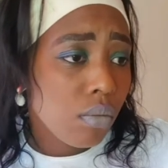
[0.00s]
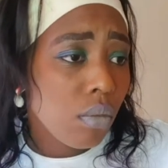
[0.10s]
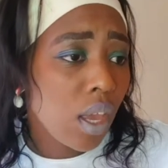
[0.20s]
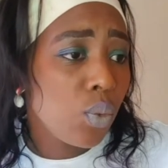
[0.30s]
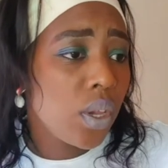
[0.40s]

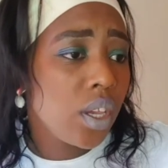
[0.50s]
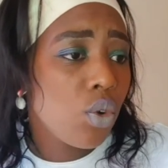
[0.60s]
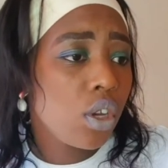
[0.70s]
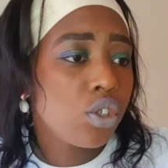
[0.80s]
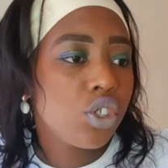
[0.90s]
we're
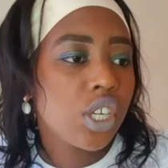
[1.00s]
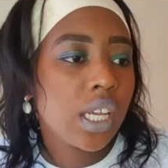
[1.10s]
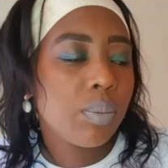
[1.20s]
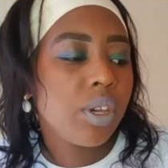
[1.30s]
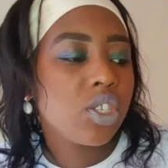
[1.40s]
going to check
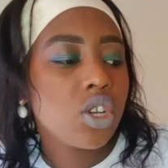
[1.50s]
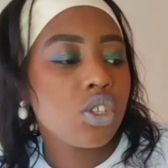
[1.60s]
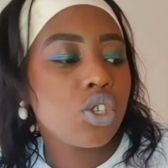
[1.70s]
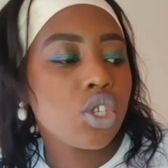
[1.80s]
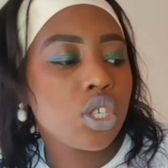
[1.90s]
the
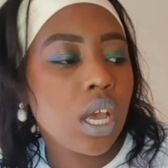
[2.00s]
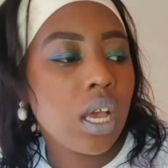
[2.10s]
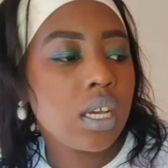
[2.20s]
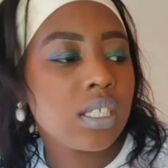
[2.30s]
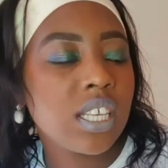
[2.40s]
patient's
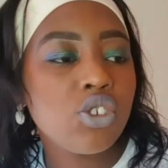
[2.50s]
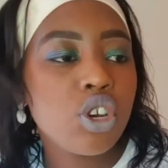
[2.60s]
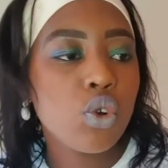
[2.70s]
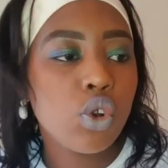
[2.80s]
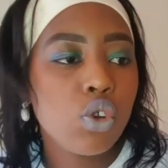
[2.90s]

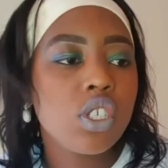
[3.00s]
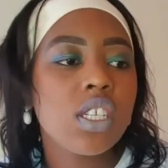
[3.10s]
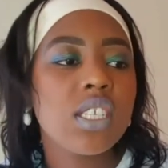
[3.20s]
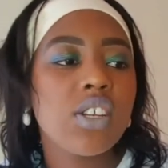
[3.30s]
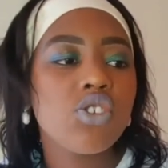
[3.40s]
centric
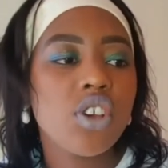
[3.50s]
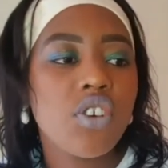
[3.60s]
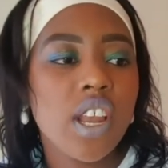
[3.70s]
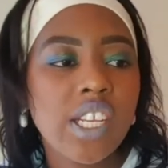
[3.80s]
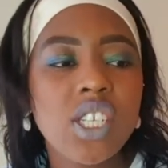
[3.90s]
occlusion, centric
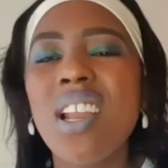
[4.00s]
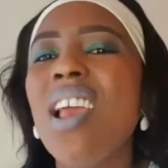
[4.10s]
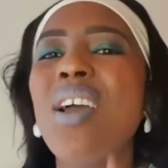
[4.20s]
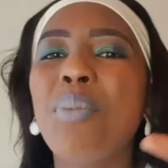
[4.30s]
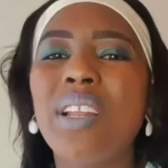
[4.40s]
relation,
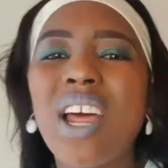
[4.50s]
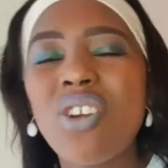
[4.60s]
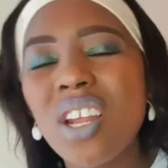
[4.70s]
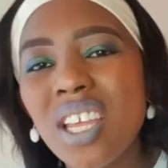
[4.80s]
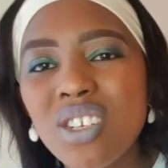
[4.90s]
but I don't
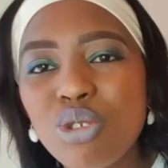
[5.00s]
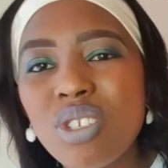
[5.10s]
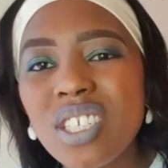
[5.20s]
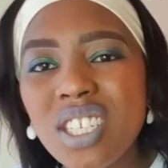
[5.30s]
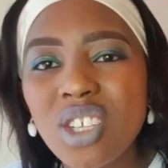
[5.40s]
want to get into
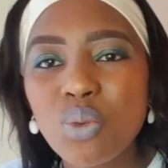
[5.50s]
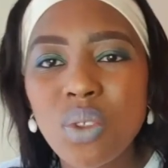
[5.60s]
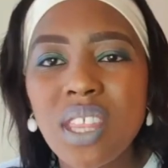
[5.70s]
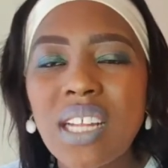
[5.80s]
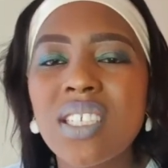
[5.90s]
details
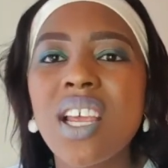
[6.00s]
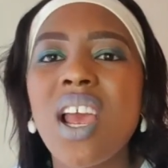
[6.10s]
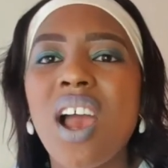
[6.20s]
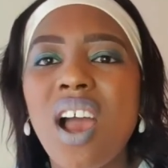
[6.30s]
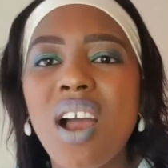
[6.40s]
with that
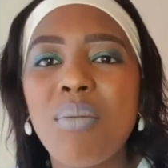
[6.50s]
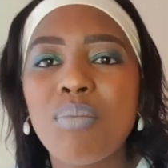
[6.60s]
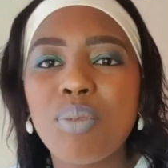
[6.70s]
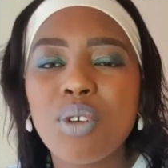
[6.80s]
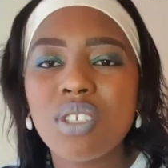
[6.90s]

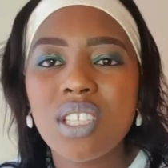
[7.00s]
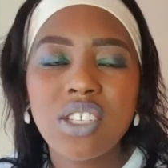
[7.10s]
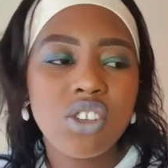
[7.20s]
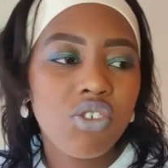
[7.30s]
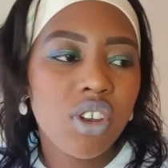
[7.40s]
because
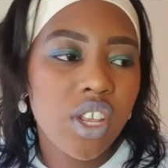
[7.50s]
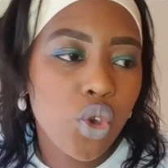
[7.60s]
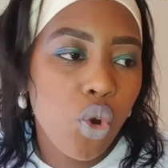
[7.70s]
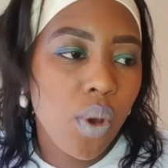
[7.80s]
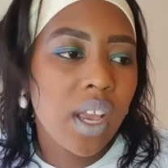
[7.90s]
that's not really
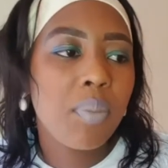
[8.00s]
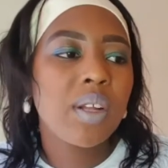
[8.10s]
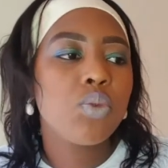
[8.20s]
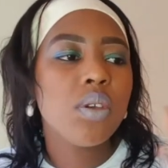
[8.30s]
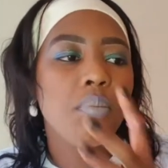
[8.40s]
your work.
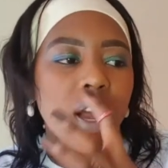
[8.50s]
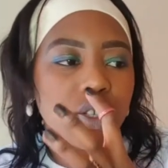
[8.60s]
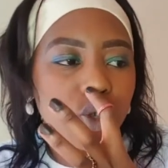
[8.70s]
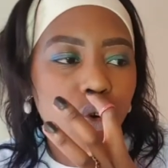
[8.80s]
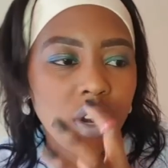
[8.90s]
But we
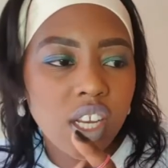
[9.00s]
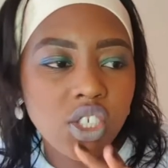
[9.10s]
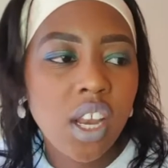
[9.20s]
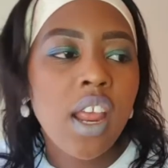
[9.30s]
mark jaw relation